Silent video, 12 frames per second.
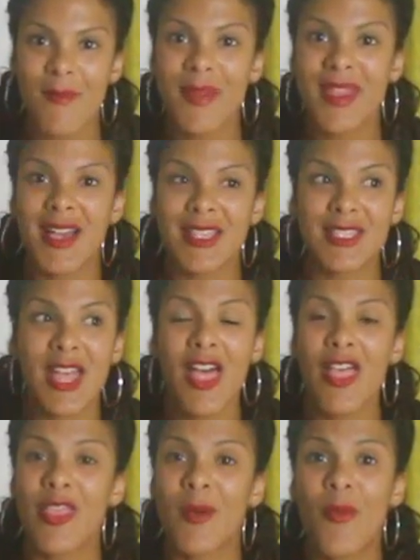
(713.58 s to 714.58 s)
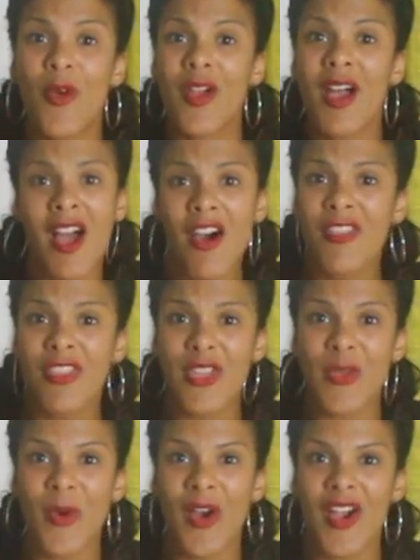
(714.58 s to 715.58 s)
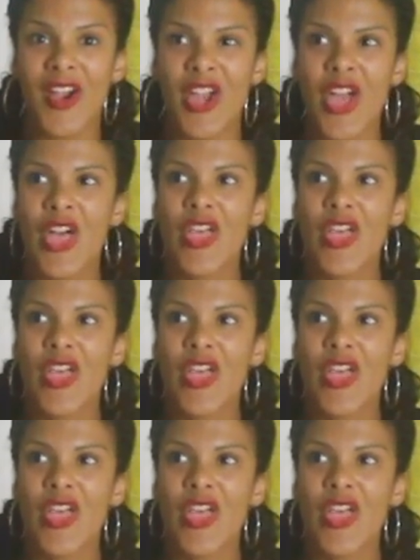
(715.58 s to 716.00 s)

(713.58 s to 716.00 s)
Because the more unhealthy you are,